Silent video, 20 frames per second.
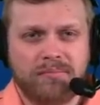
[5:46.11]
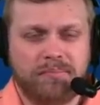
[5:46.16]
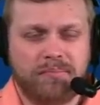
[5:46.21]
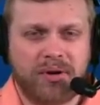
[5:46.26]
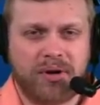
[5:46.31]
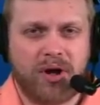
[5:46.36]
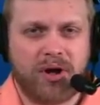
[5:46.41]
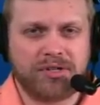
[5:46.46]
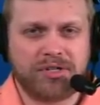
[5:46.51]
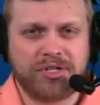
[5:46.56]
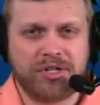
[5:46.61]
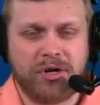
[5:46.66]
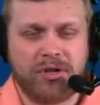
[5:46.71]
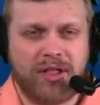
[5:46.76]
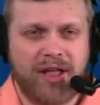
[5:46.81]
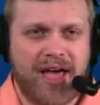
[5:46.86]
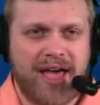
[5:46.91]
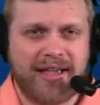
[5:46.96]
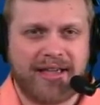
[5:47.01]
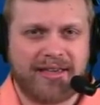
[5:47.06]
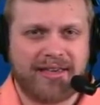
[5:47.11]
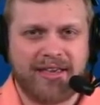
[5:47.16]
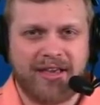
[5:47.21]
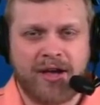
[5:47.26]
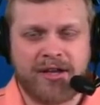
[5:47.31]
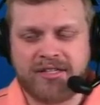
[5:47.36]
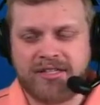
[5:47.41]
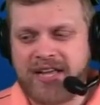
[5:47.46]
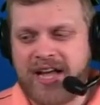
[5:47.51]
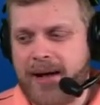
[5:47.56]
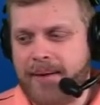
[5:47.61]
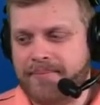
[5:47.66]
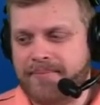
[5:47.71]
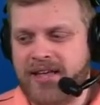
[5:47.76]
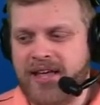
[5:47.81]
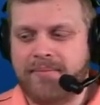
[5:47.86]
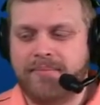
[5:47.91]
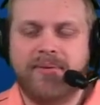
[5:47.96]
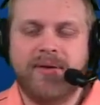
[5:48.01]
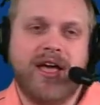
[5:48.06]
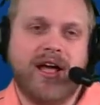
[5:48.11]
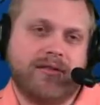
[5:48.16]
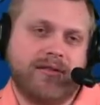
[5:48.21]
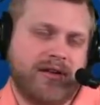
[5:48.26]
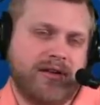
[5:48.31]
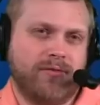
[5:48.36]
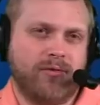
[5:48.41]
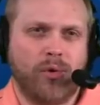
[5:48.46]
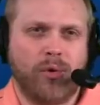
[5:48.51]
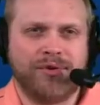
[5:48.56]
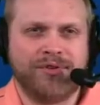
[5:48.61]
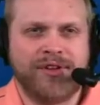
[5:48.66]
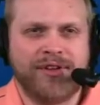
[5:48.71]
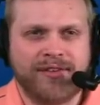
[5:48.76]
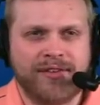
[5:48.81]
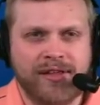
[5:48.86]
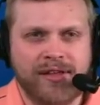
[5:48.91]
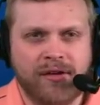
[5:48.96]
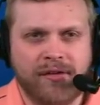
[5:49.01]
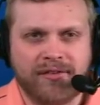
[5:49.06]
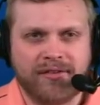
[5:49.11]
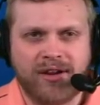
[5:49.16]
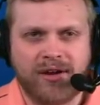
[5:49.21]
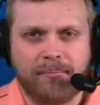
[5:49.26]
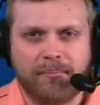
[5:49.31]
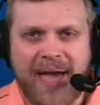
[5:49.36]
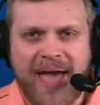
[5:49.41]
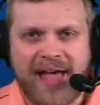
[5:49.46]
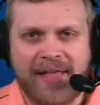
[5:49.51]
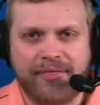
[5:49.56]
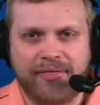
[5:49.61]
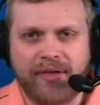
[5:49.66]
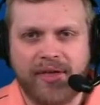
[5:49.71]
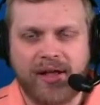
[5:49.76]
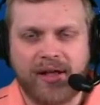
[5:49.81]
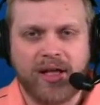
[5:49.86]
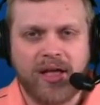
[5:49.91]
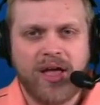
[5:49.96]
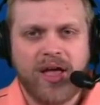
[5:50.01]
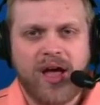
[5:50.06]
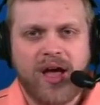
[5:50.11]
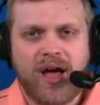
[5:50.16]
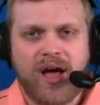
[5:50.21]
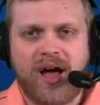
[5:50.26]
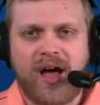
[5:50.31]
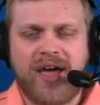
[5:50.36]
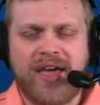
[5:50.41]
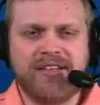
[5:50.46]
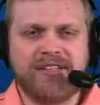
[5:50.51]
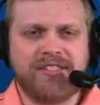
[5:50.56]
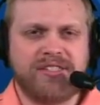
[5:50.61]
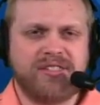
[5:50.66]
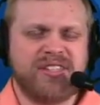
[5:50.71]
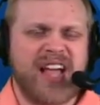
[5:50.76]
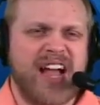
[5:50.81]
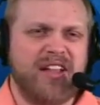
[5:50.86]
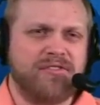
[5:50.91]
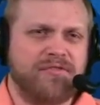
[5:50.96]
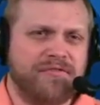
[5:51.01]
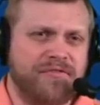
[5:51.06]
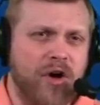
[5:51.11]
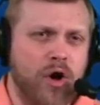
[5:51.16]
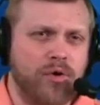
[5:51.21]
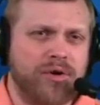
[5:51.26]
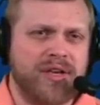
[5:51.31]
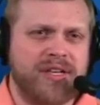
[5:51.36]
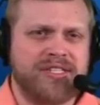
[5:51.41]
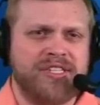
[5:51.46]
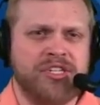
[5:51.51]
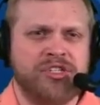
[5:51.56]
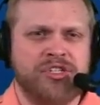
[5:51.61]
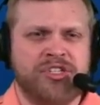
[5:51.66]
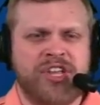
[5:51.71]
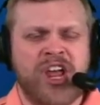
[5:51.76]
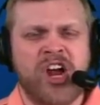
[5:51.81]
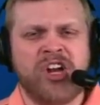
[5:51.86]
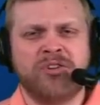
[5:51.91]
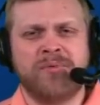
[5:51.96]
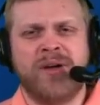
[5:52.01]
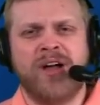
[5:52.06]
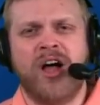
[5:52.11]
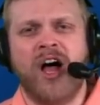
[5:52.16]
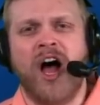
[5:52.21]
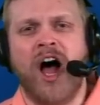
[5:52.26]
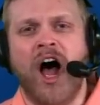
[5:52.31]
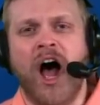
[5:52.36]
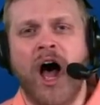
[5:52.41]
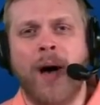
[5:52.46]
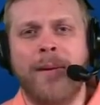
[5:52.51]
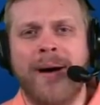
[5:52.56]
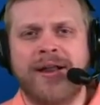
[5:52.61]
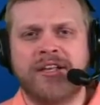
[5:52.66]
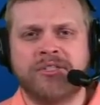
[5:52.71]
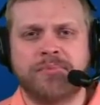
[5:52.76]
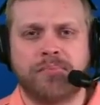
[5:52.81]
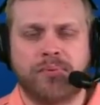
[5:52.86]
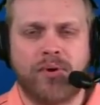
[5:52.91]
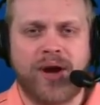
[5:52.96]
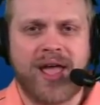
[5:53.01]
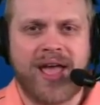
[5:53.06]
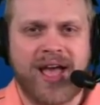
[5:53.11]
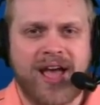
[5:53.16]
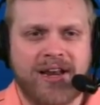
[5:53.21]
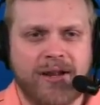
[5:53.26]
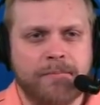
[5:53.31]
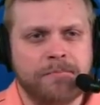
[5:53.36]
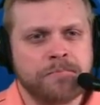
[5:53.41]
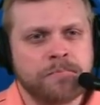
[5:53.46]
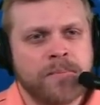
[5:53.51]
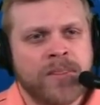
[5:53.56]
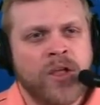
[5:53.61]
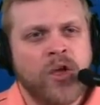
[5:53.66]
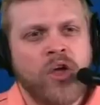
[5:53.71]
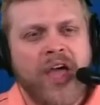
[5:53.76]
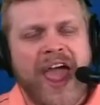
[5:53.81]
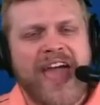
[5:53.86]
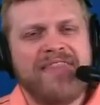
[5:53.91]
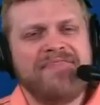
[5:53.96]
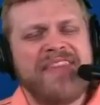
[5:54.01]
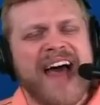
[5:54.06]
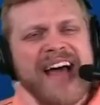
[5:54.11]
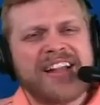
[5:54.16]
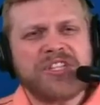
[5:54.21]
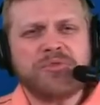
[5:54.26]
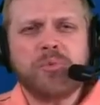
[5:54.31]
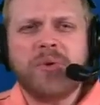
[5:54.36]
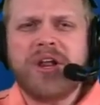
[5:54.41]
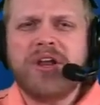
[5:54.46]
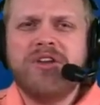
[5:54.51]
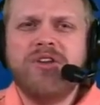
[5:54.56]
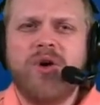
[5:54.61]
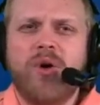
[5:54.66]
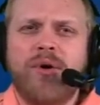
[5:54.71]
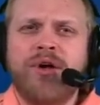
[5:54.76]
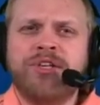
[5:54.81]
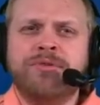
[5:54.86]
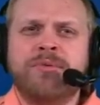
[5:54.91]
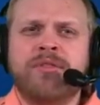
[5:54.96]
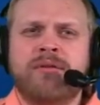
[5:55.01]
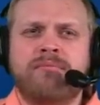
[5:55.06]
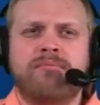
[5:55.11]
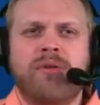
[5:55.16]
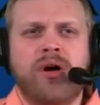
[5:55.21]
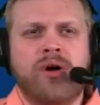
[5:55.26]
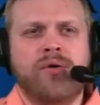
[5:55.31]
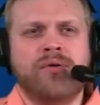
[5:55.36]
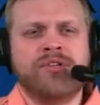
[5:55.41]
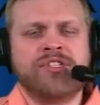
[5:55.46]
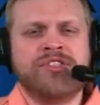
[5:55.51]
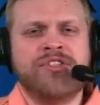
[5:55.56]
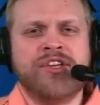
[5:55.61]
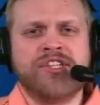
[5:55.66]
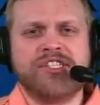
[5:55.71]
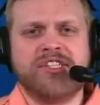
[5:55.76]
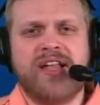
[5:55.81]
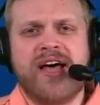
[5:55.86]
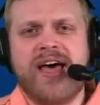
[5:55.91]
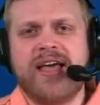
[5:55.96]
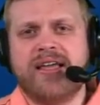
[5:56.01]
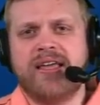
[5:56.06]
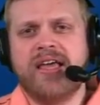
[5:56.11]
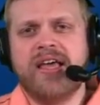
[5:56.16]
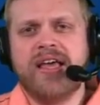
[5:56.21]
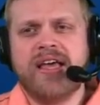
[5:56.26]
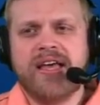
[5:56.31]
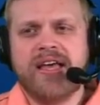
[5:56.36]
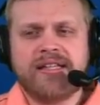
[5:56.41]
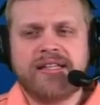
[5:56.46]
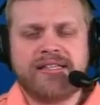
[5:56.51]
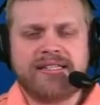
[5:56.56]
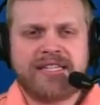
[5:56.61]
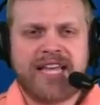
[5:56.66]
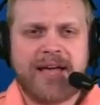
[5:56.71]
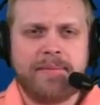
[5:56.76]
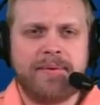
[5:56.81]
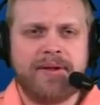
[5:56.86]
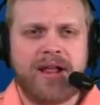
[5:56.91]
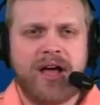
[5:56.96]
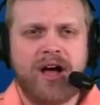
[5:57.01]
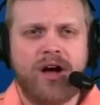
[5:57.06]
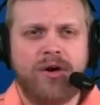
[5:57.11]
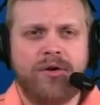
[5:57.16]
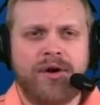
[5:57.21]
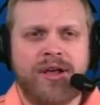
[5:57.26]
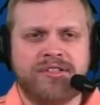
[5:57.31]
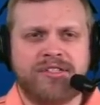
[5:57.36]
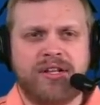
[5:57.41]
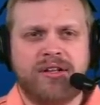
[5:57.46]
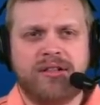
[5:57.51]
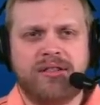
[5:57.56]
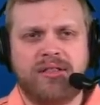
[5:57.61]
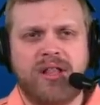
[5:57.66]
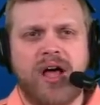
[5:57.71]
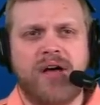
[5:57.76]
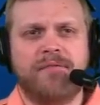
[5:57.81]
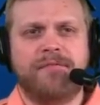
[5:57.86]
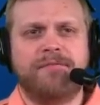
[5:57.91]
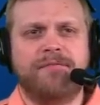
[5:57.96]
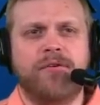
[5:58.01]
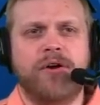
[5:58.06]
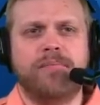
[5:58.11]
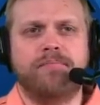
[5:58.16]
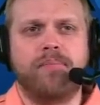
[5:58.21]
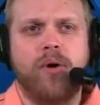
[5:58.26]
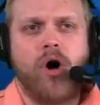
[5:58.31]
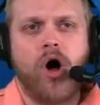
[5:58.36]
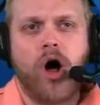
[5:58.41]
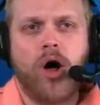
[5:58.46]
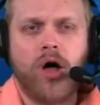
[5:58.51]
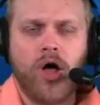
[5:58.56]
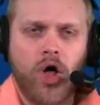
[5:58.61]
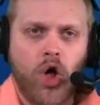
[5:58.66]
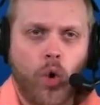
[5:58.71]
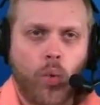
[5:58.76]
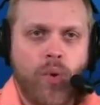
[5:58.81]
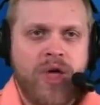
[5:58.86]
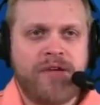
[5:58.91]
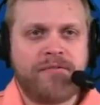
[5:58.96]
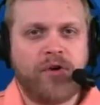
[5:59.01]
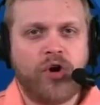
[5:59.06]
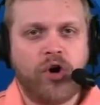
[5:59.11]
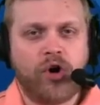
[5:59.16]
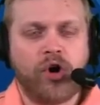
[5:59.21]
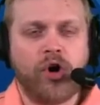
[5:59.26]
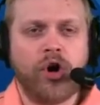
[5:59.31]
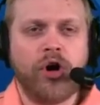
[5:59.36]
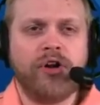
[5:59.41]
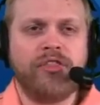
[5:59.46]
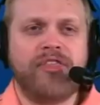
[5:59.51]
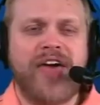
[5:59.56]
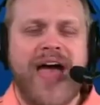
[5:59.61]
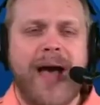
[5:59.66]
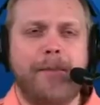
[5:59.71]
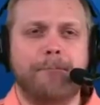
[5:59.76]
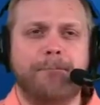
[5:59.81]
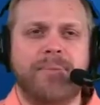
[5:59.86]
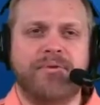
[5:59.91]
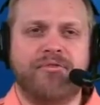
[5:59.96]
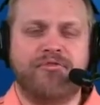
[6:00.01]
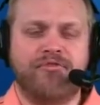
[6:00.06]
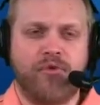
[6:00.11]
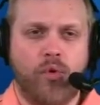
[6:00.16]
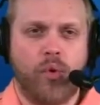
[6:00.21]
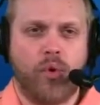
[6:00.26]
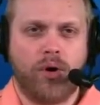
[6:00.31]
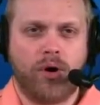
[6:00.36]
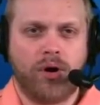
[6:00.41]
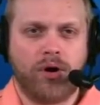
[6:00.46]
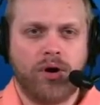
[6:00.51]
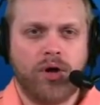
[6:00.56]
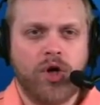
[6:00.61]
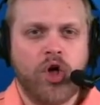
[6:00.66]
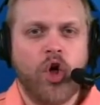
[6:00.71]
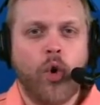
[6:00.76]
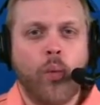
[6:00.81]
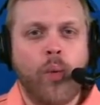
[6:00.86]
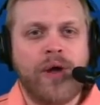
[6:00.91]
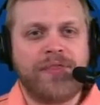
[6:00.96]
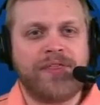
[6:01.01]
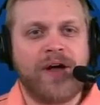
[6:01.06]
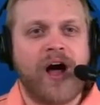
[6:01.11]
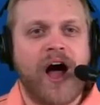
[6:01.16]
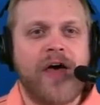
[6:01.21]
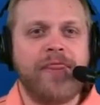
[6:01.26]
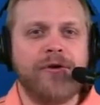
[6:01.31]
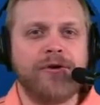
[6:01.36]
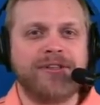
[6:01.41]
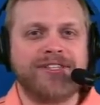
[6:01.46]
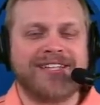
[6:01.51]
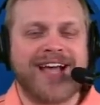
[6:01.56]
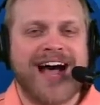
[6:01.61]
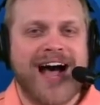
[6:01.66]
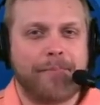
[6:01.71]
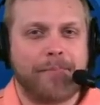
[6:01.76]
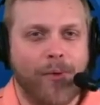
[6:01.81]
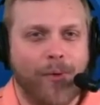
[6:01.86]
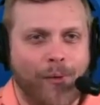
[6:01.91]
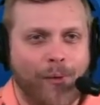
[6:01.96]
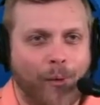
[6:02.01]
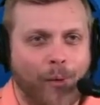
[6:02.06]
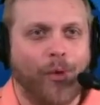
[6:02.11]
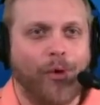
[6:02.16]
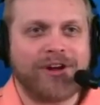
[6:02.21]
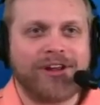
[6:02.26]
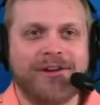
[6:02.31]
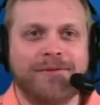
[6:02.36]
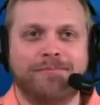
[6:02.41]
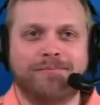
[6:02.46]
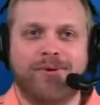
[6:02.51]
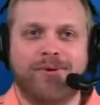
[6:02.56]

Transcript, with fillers: but also like you know he's a top ten pick. Like of course he has an ego. It's not a bad thing. Uh, he's got focus issues. He cares about, about his brand, and that's what annoys me the most. This like Thibodeaux doesn't love football. We've heard that before with other top Oregon